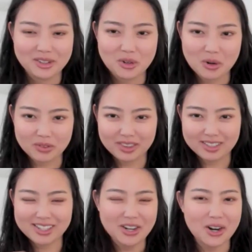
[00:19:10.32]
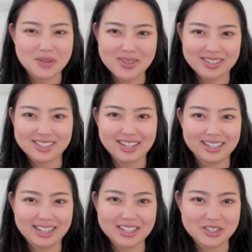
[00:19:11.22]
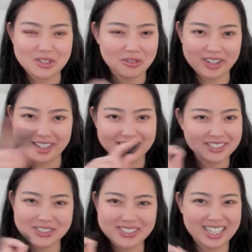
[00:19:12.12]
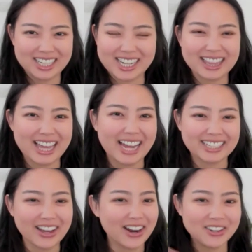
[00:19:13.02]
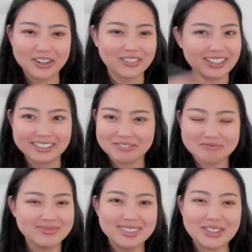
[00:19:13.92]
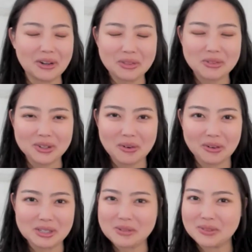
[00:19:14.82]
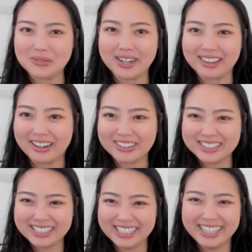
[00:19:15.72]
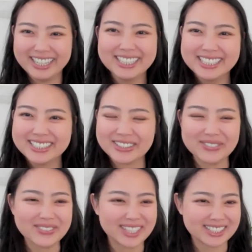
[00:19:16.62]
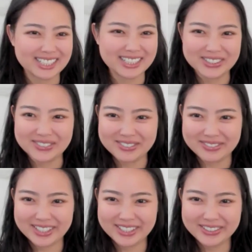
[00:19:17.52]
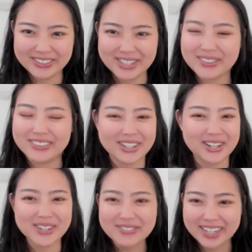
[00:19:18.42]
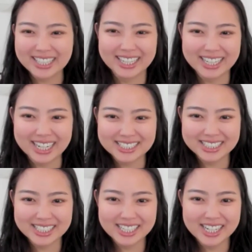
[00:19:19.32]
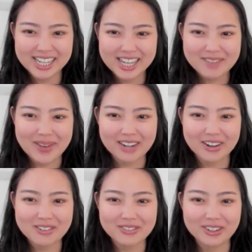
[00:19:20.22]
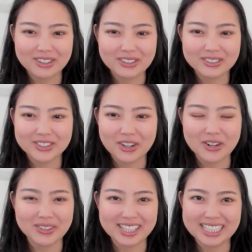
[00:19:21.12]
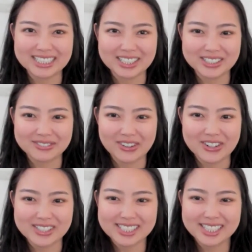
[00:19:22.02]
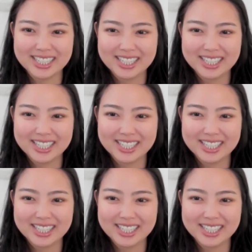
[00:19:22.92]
Whoever this anonymous attendee is who sent in the headline, you're already, 3/4 of the way there. So maybe that's an easy one for you. Yep, already updated my headline. Excellent. Background photo, starting with the easiest first.